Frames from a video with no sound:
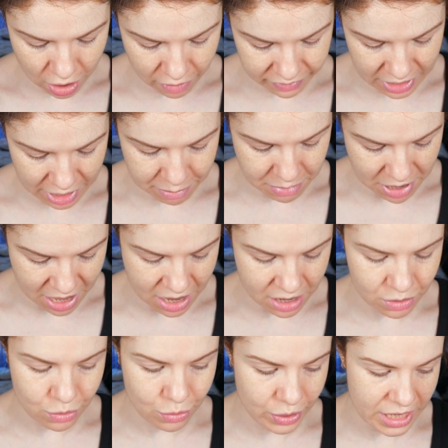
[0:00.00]
of them
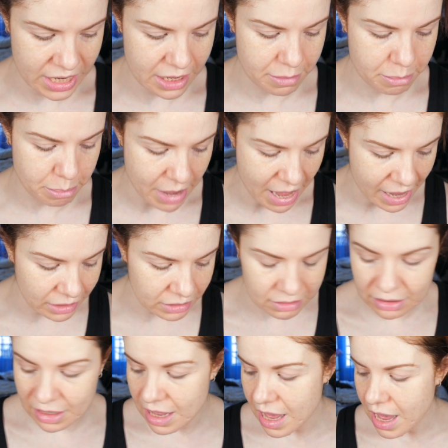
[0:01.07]
are really
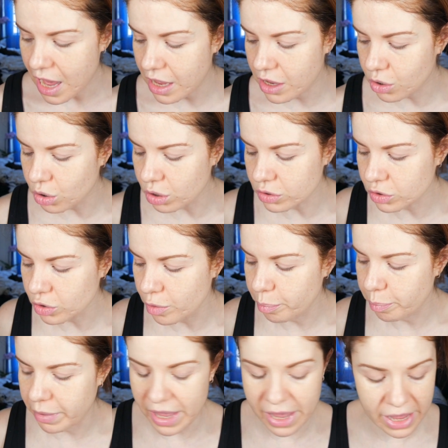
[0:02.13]
matte. I also
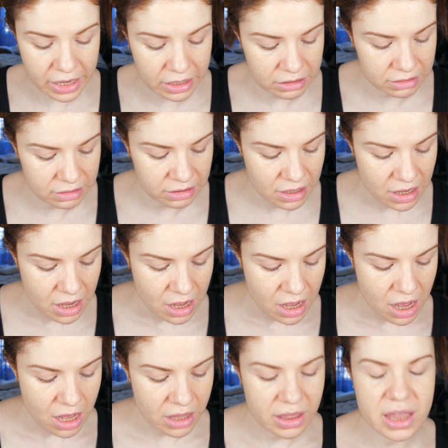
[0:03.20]
picked
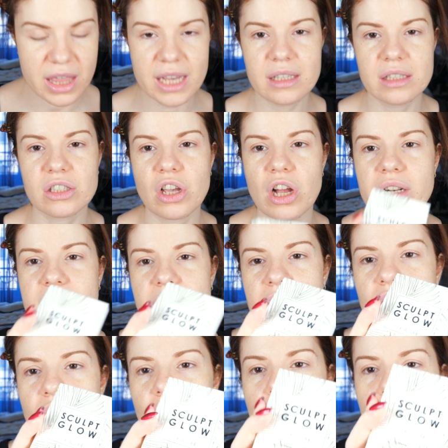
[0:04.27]
this Cult
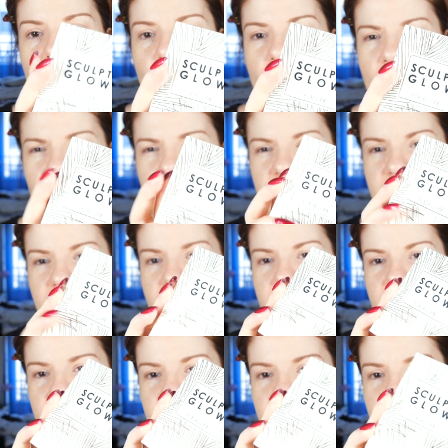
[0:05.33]
and Glow. I was
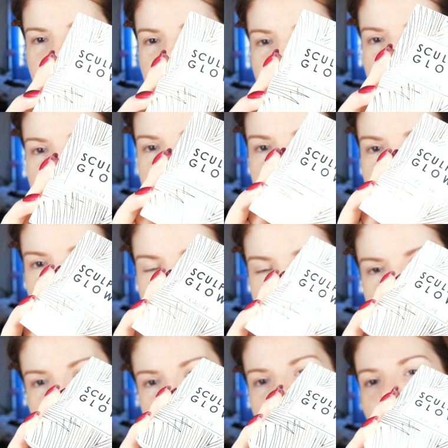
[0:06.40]
like
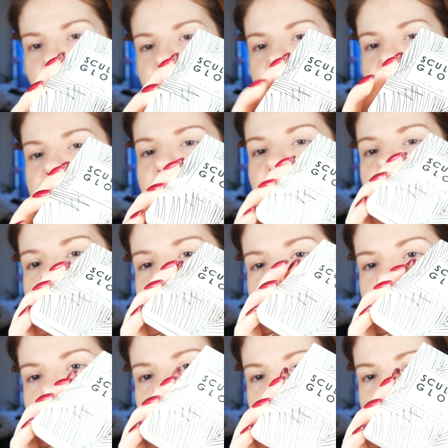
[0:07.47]
impressed, like I was like
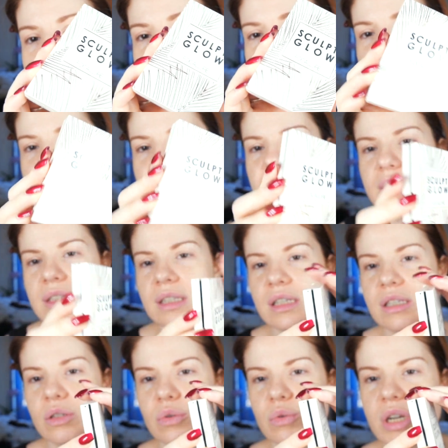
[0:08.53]
curious, you know. This
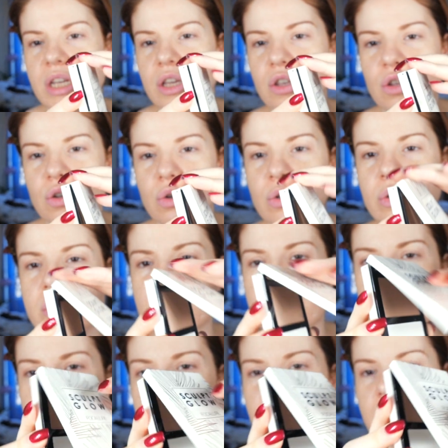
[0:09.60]
is really
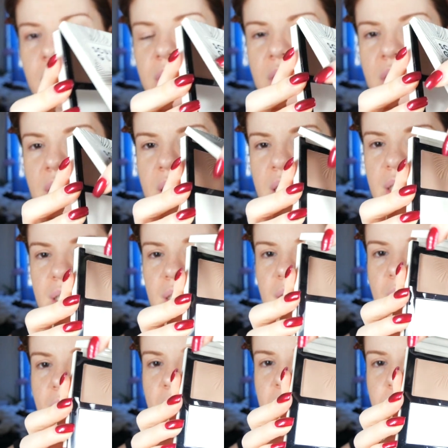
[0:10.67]
cute.
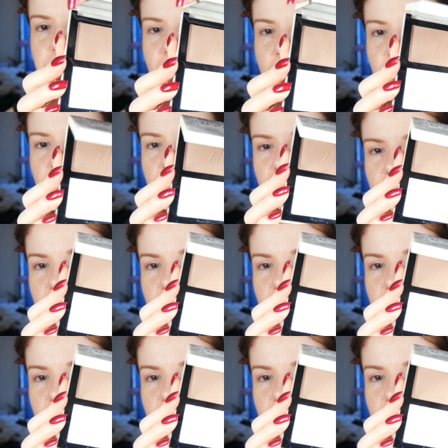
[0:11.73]
It's powder